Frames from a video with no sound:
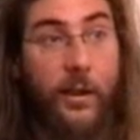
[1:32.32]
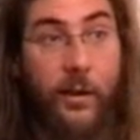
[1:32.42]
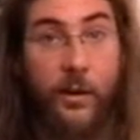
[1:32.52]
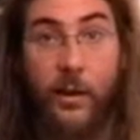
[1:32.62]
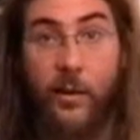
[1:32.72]

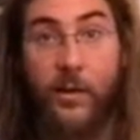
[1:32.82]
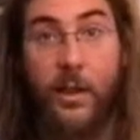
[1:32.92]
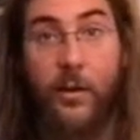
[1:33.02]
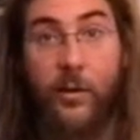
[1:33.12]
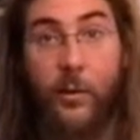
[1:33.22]
it
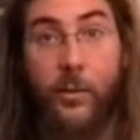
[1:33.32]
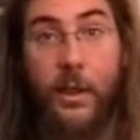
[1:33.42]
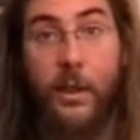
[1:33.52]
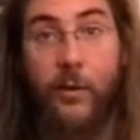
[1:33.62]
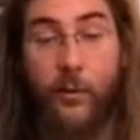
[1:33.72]
needs to
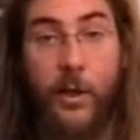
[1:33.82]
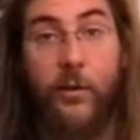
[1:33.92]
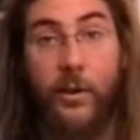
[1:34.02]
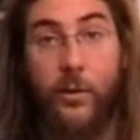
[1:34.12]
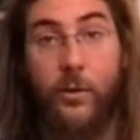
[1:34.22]
be
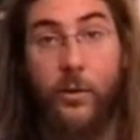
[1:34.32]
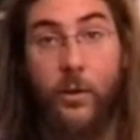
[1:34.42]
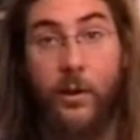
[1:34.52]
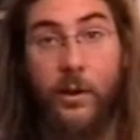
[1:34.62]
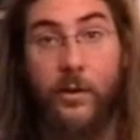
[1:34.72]
very good
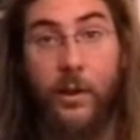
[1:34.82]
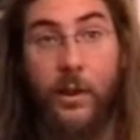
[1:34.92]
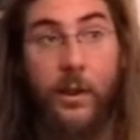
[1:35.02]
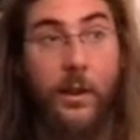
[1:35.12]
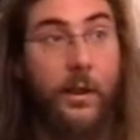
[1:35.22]

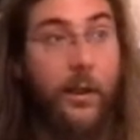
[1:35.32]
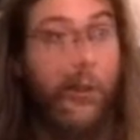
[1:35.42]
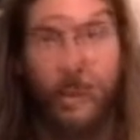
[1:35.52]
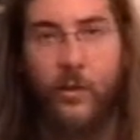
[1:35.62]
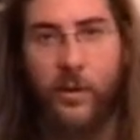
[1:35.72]
quality.
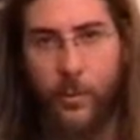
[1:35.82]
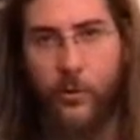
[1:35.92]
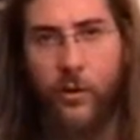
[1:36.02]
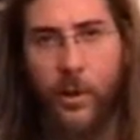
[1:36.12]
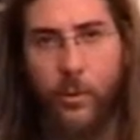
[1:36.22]
Some
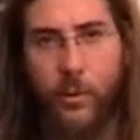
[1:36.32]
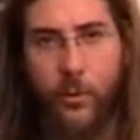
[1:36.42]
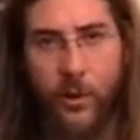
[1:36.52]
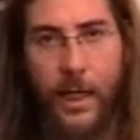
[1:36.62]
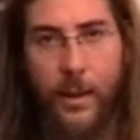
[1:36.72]
cheap
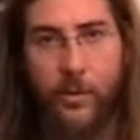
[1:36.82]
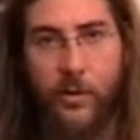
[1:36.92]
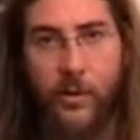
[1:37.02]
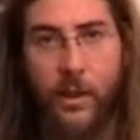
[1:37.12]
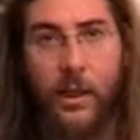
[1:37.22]

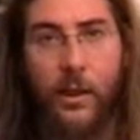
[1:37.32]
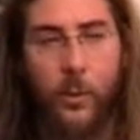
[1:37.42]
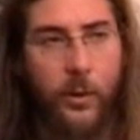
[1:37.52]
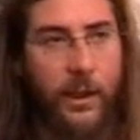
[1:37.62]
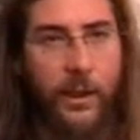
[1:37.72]
preamps
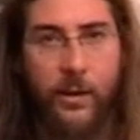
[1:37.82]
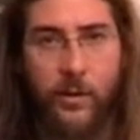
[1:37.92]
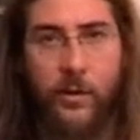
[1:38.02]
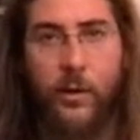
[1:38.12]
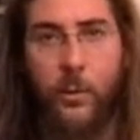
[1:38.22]
will
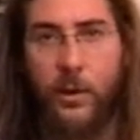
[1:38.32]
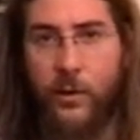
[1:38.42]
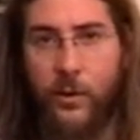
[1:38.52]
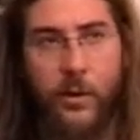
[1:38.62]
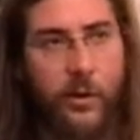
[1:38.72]
hiss,
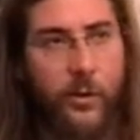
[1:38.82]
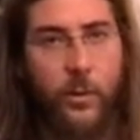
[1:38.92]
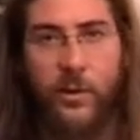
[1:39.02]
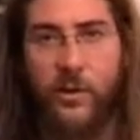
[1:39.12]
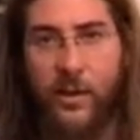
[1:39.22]
will
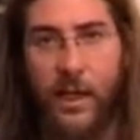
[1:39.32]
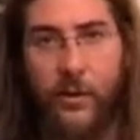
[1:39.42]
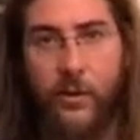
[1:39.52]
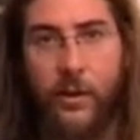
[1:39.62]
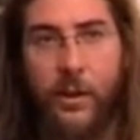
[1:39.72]
noise, will
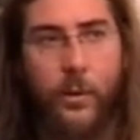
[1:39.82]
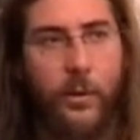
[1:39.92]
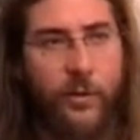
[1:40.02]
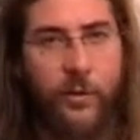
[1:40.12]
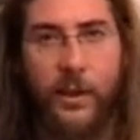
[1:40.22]
sound,
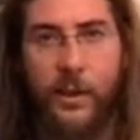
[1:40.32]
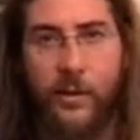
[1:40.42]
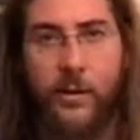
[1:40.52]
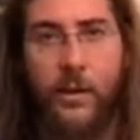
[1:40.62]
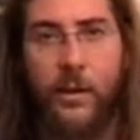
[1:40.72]
will
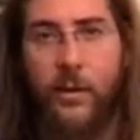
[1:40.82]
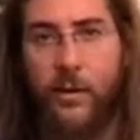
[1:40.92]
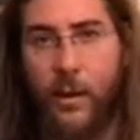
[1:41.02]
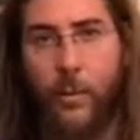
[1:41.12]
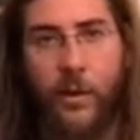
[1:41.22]
fuzz,
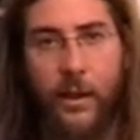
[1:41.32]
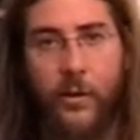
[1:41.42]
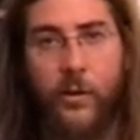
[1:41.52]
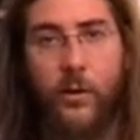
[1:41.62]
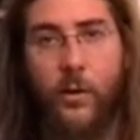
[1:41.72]
some
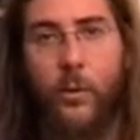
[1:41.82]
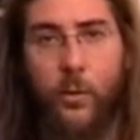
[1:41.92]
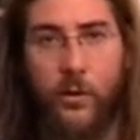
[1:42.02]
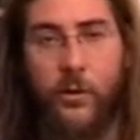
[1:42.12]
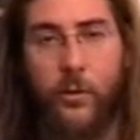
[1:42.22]
things you don't
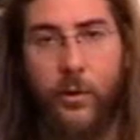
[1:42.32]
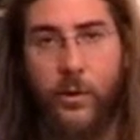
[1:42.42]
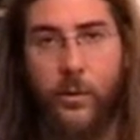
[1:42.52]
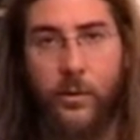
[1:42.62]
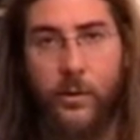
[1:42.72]
want to
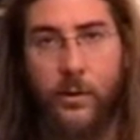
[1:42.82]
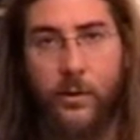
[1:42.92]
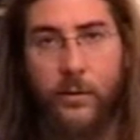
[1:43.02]
record.